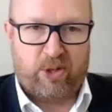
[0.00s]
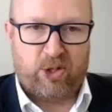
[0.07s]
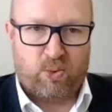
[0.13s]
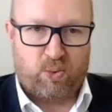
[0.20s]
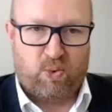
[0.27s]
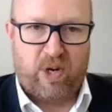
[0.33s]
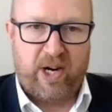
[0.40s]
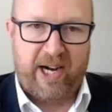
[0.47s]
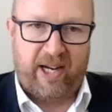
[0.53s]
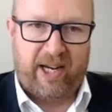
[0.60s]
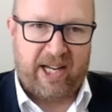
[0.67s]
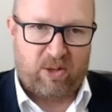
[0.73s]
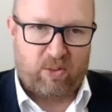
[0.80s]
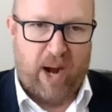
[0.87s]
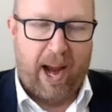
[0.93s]
was
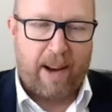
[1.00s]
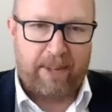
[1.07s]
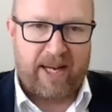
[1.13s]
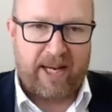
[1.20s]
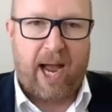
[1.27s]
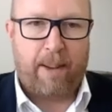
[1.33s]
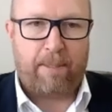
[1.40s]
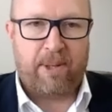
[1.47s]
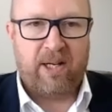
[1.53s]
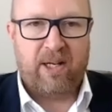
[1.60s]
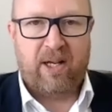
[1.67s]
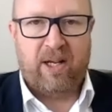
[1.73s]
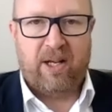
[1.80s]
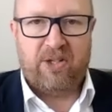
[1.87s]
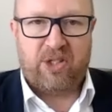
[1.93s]
really ramping up,
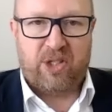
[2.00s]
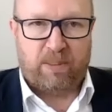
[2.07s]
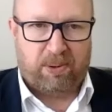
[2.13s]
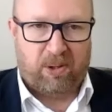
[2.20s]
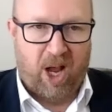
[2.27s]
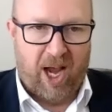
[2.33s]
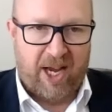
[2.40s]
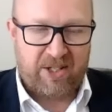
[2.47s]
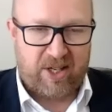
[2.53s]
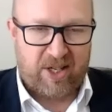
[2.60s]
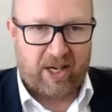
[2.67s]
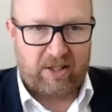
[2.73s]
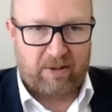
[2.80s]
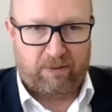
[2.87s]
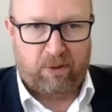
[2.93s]
supply
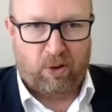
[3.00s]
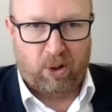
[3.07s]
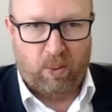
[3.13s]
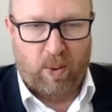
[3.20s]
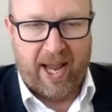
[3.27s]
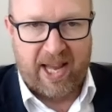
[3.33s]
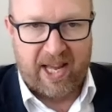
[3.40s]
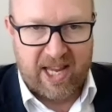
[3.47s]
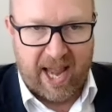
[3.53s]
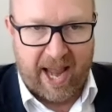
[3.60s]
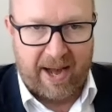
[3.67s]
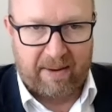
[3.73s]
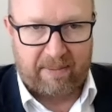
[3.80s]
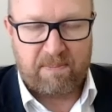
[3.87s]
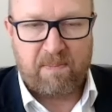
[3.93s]
started to fall away
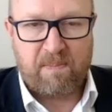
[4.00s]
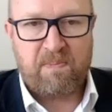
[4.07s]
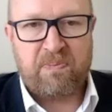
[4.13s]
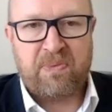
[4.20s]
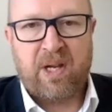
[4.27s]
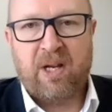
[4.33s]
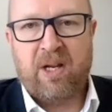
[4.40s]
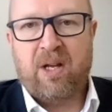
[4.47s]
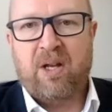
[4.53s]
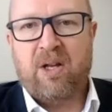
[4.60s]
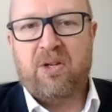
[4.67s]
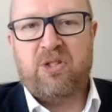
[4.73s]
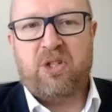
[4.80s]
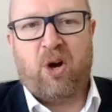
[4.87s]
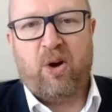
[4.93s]
again.
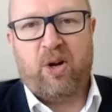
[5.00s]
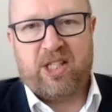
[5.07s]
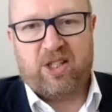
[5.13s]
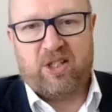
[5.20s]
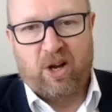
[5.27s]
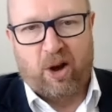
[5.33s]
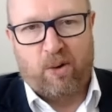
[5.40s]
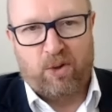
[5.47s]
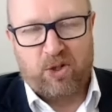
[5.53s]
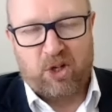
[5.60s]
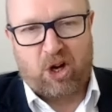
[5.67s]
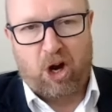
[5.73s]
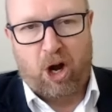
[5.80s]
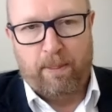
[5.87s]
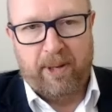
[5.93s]
So it was
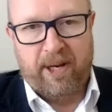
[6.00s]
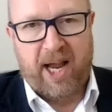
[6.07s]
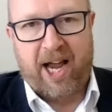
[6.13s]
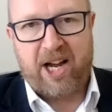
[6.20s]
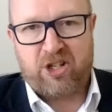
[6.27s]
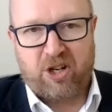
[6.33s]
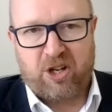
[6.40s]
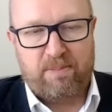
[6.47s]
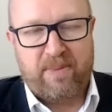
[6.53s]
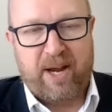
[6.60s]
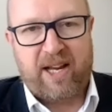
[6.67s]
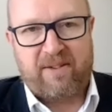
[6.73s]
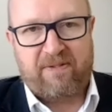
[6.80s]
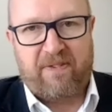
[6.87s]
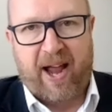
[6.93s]
a combination of
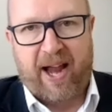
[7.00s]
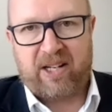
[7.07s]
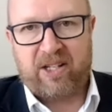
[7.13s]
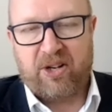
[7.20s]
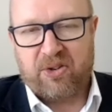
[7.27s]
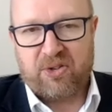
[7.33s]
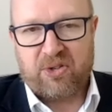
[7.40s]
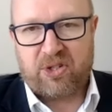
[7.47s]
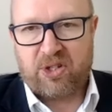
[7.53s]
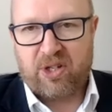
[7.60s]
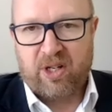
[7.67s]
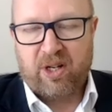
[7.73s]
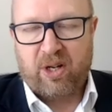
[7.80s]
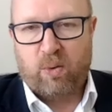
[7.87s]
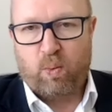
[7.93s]
many factors
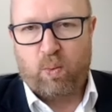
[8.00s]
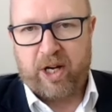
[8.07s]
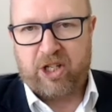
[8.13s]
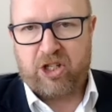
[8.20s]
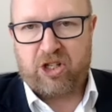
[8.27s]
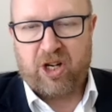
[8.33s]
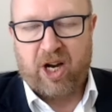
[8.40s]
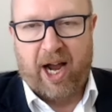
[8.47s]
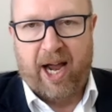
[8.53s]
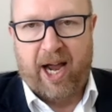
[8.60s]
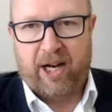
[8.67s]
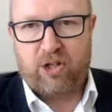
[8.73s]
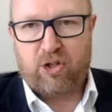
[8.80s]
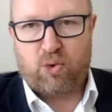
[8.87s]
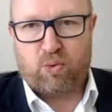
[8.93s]
which
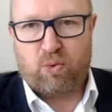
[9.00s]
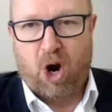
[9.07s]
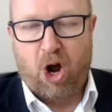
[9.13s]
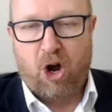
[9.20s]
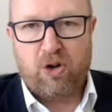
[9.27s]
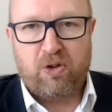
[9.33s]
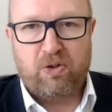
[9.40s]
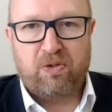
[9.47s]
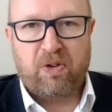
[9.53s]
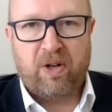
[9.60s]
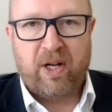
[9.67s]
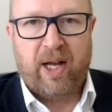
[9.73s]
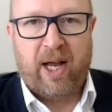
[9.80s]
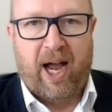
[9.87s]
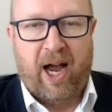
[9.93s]
uh, drove
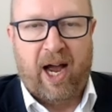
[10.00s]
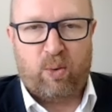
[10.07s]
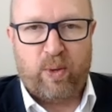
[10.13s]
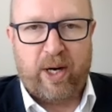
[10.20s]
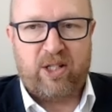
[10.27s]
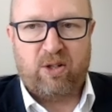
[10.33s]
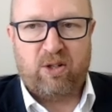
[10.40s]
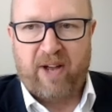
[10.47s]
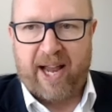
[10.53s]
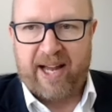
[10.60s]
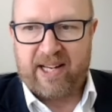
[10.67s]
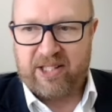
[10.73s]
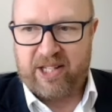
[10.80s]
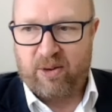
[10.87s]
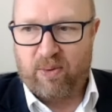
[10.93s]
uh, rental
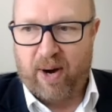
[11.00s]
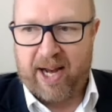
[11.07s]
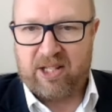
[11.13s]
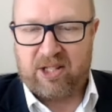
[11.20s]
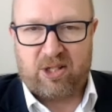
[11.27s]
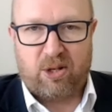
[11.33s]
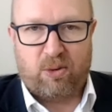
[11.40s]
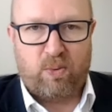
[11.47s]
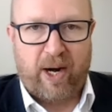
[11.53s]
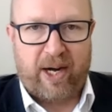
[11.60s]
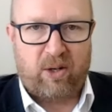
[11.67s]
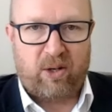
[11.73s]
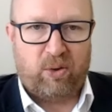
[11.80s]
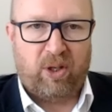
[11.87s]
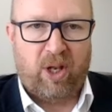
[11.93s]
vacancy rates to
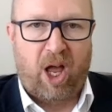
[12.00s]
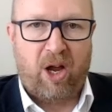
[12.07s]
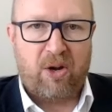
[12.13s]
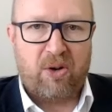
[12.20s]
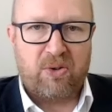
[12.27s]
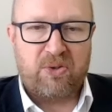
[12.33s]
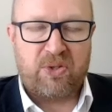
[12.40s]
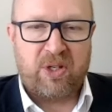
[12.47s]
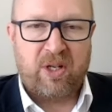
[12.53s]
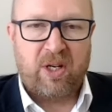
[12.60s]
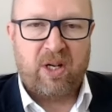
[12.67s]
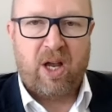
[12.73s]
record lows.